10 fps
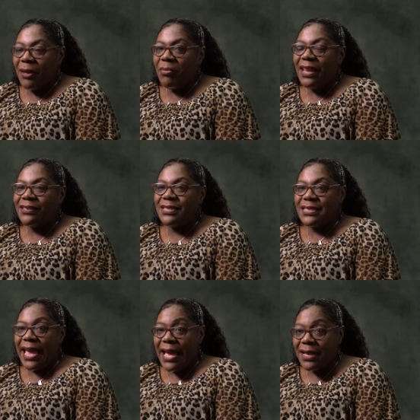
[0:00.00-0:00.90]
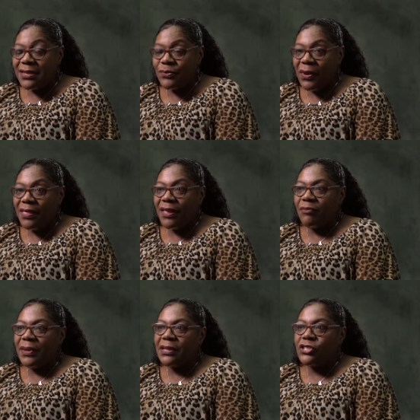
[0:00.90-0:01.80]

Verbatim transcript: a patient has when they've been